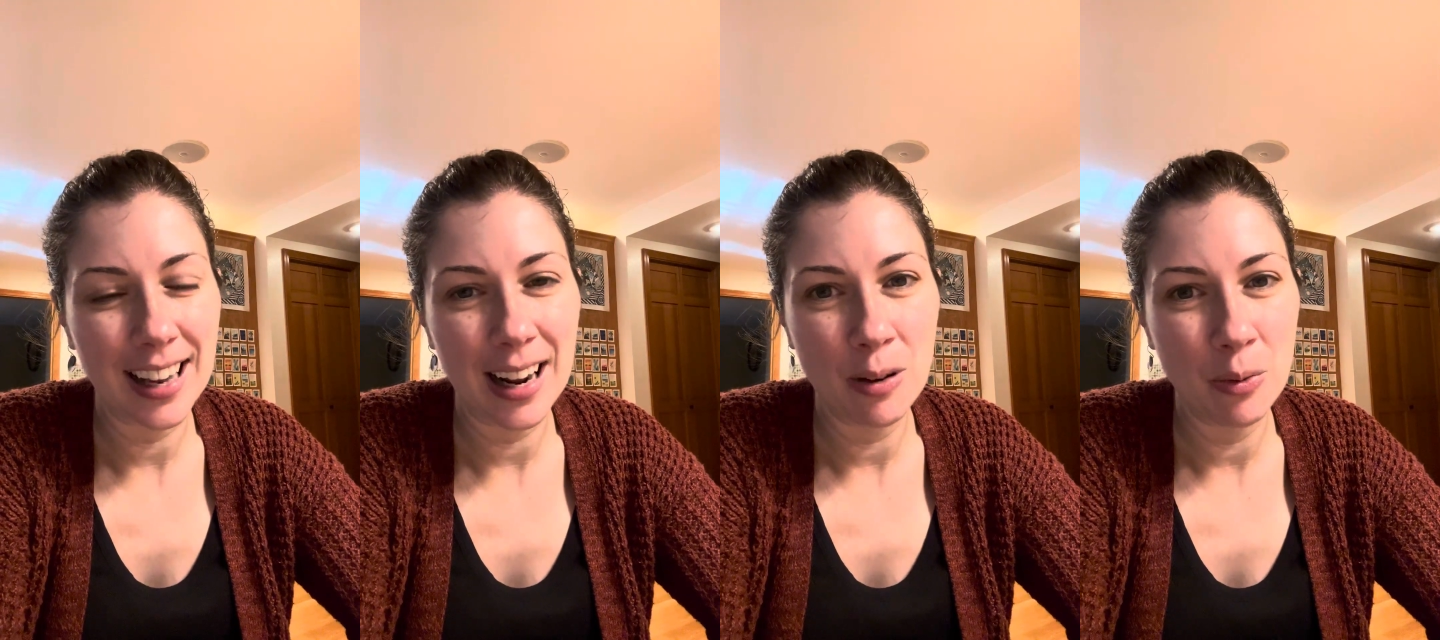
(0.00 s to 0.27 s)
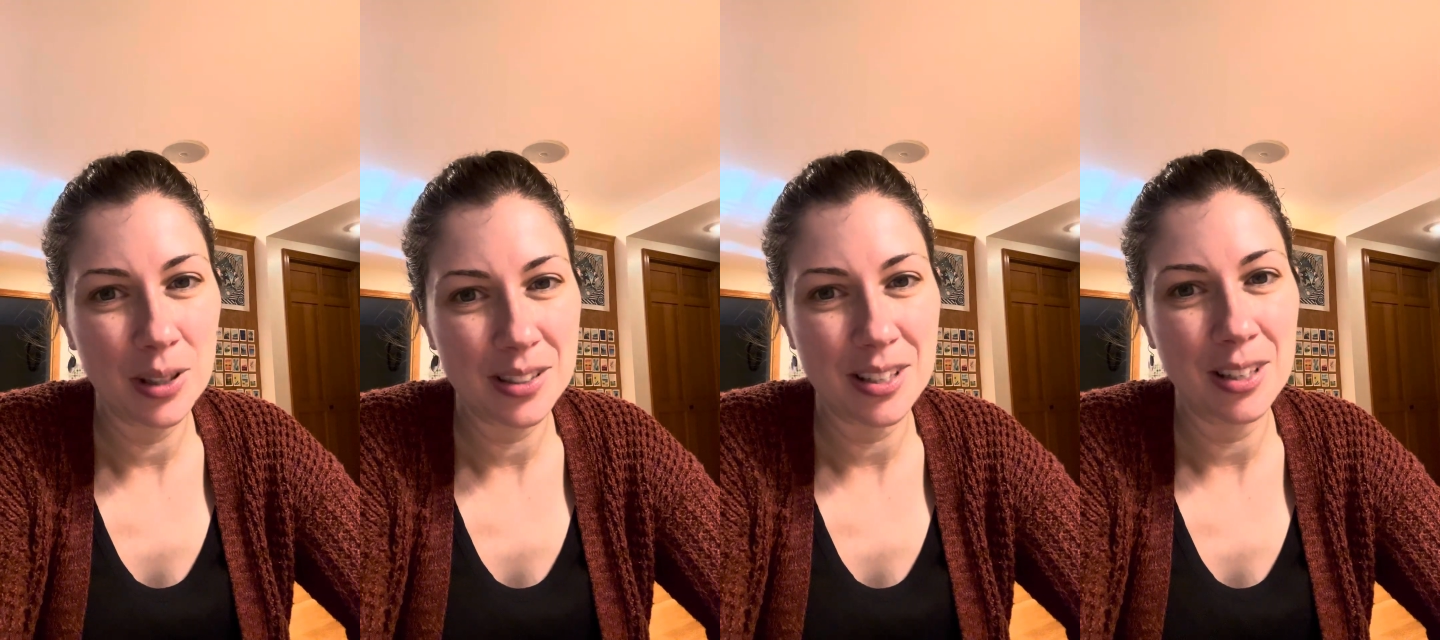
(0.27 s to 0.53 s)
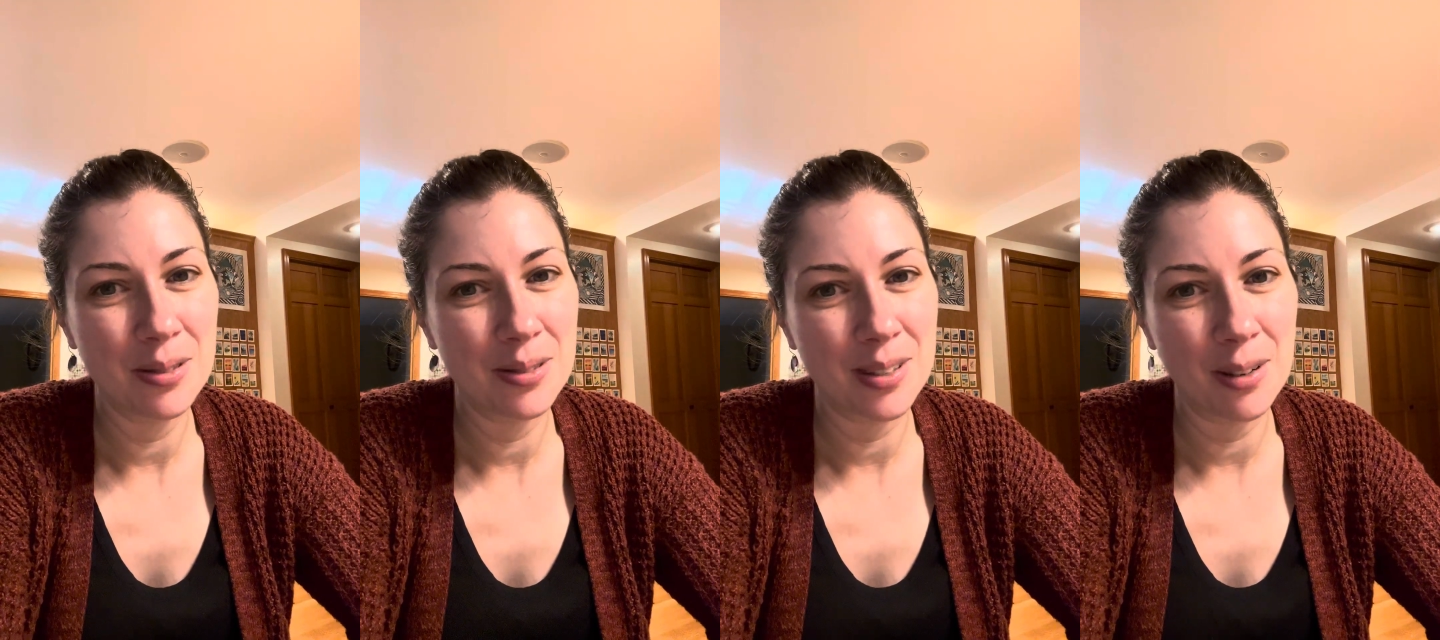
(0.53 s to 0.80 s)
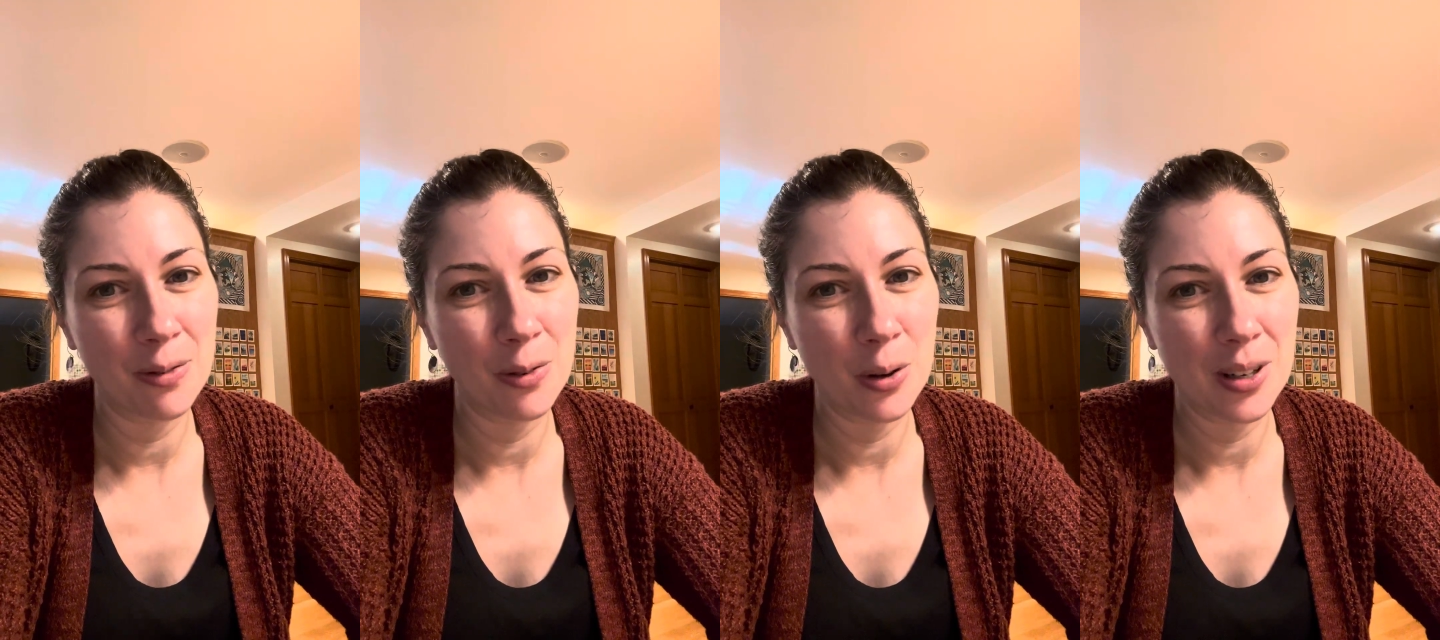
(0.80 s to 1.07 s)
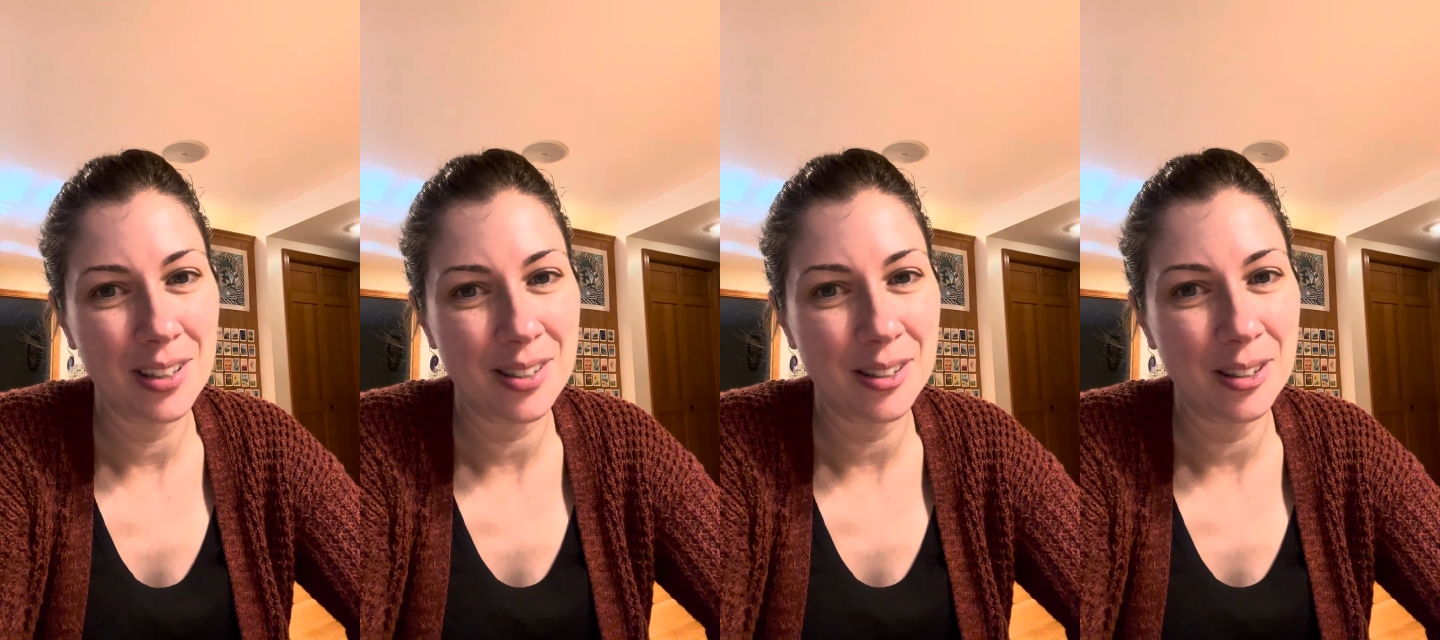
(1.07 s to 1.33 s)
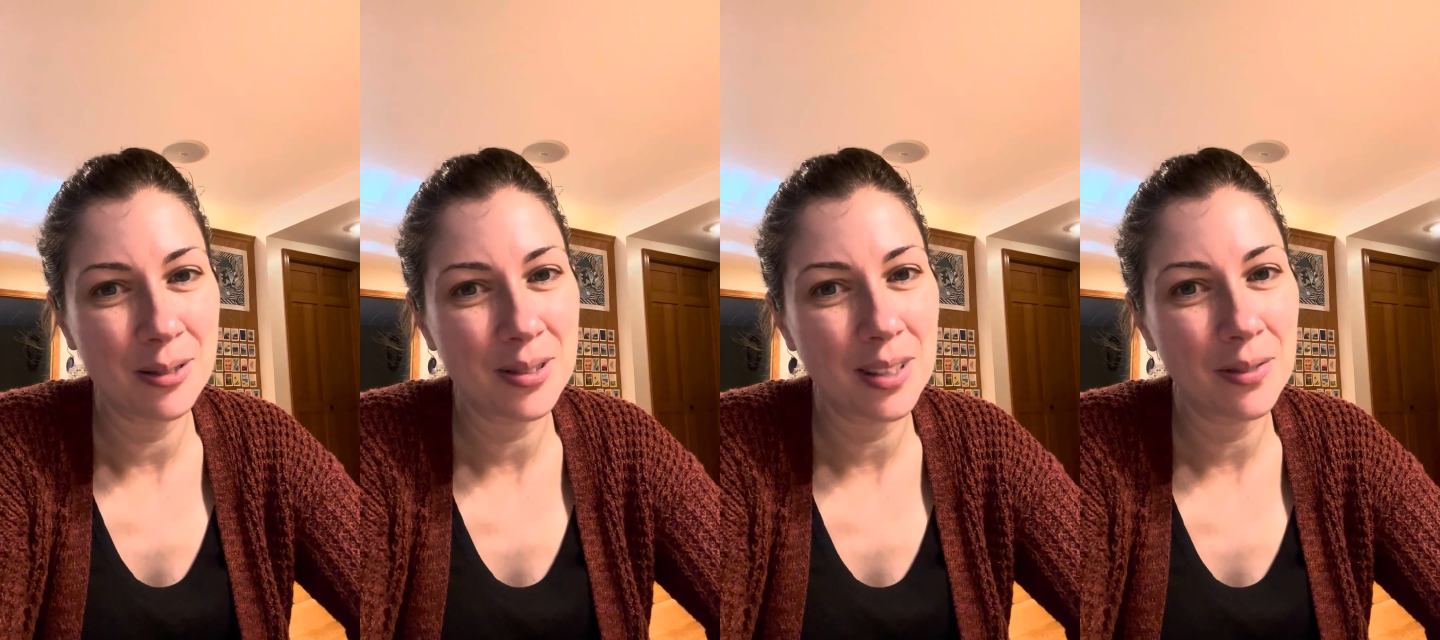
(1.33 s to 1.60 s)
I want to use it for
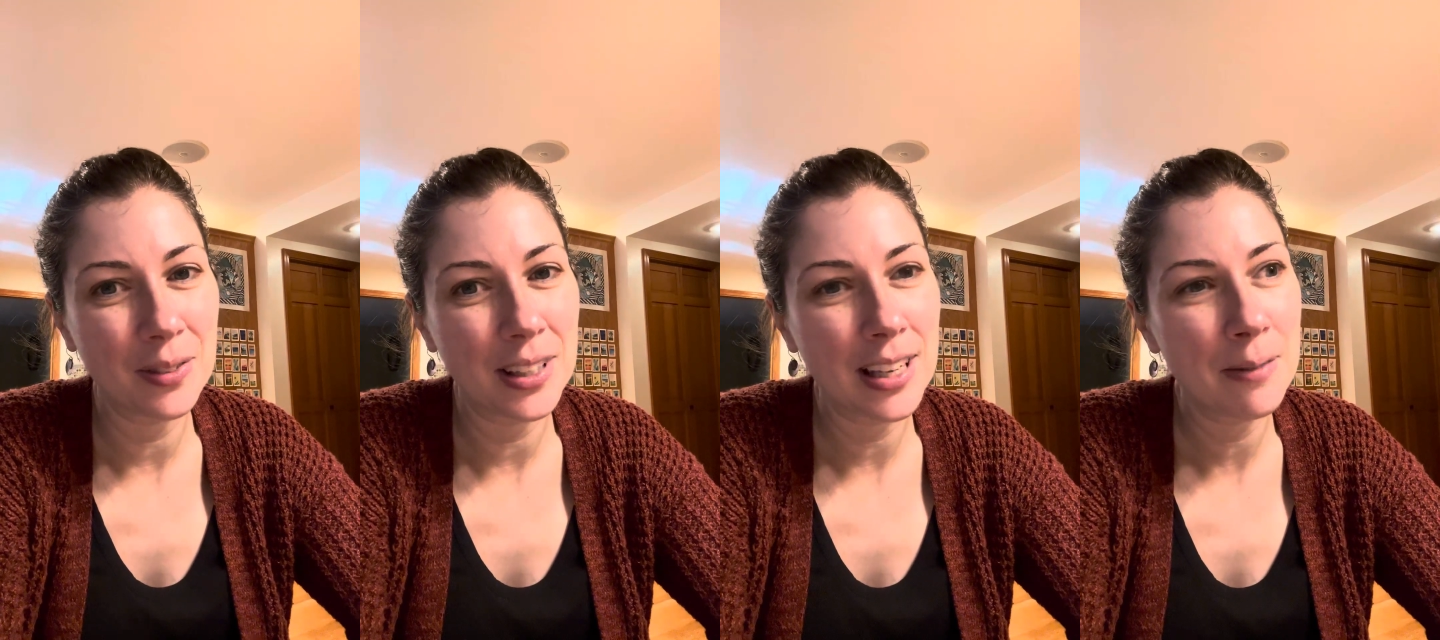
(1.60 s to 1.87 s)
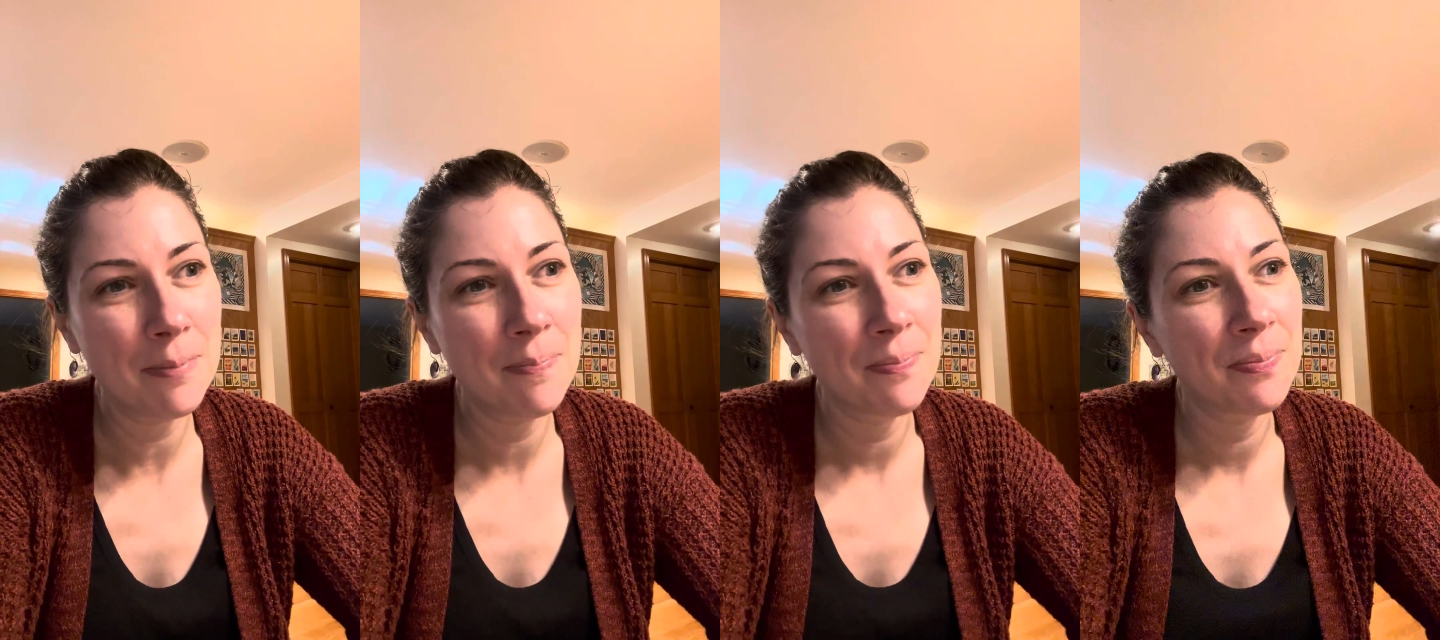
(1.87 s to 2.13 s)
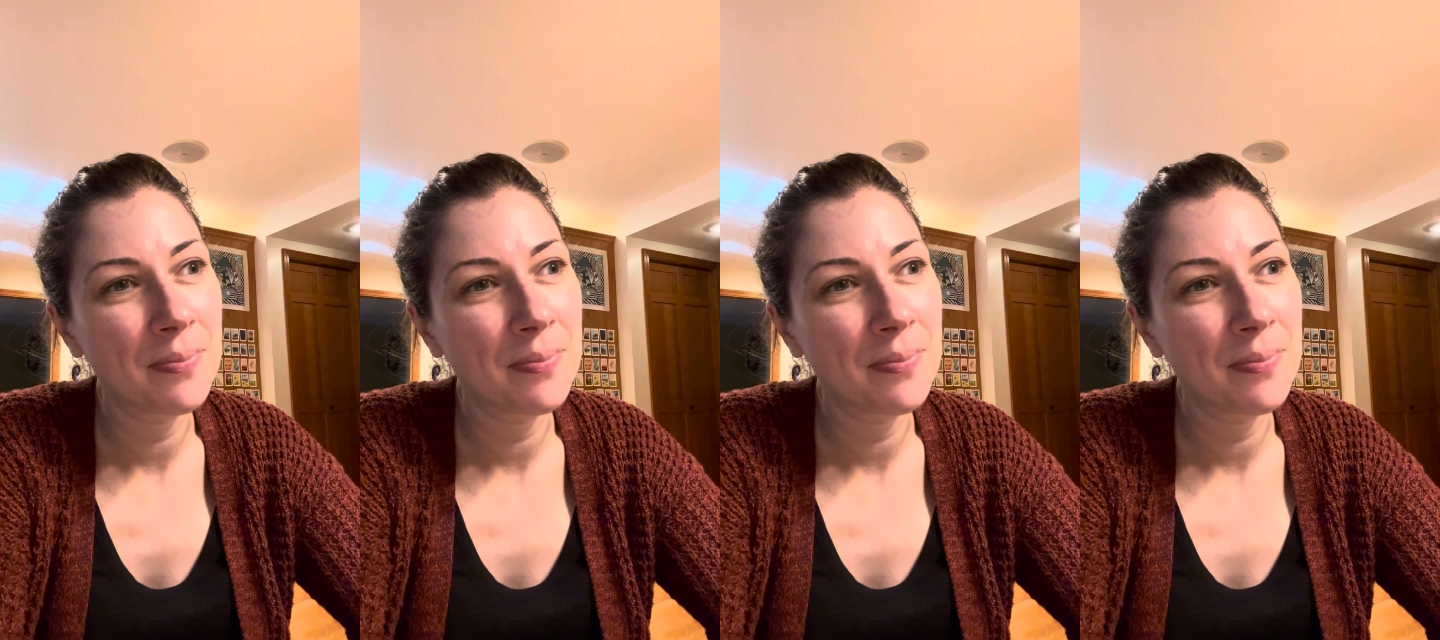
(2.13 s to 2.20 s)
exclusively.